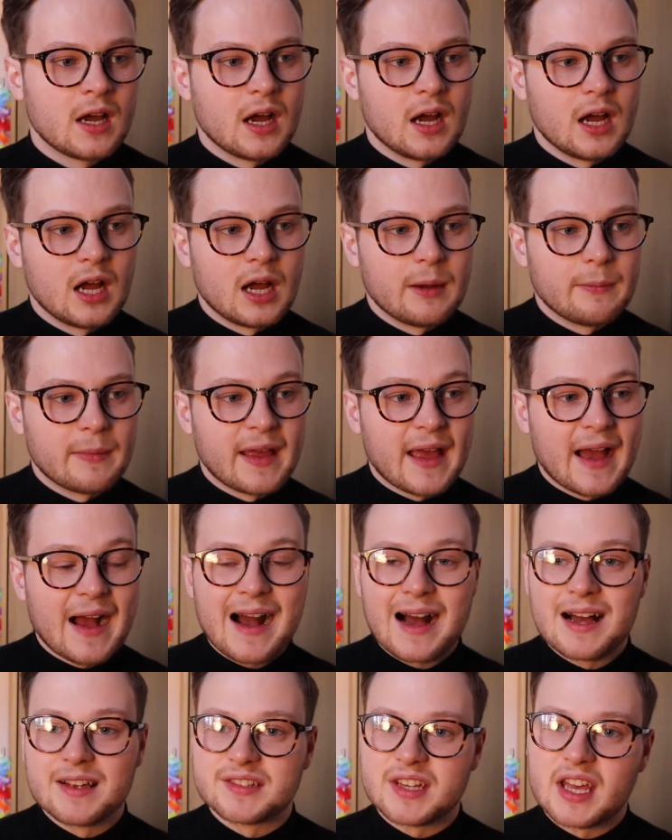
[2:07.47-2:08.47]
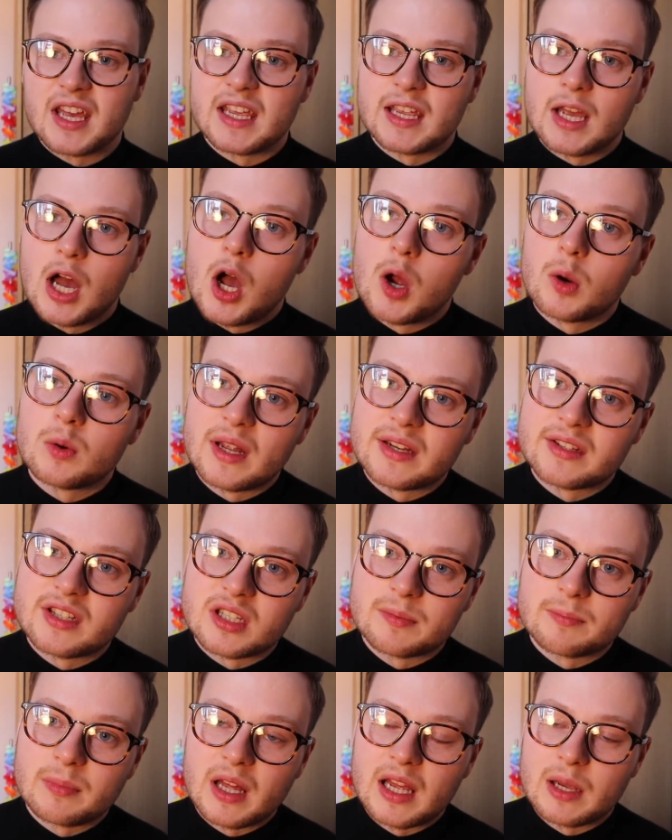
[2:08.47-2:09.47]
It has a OLED
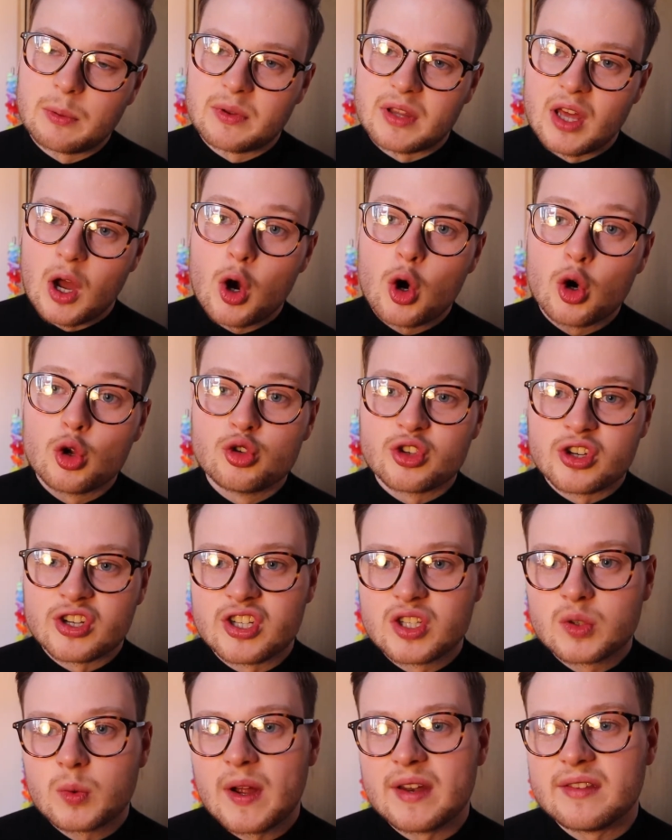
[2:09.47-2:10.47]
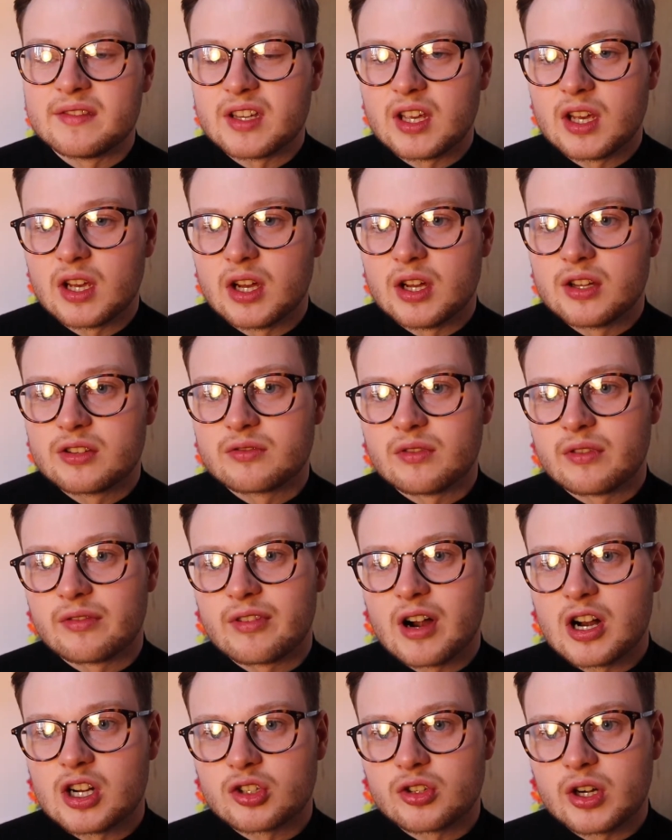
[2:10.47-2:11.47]
display with a 120Hz
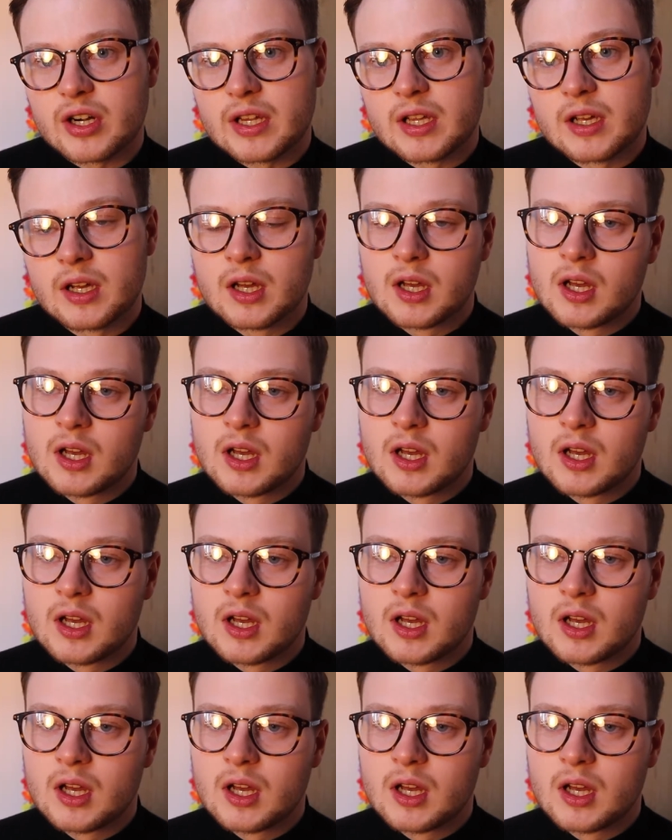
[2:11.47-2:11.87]
refresh rate,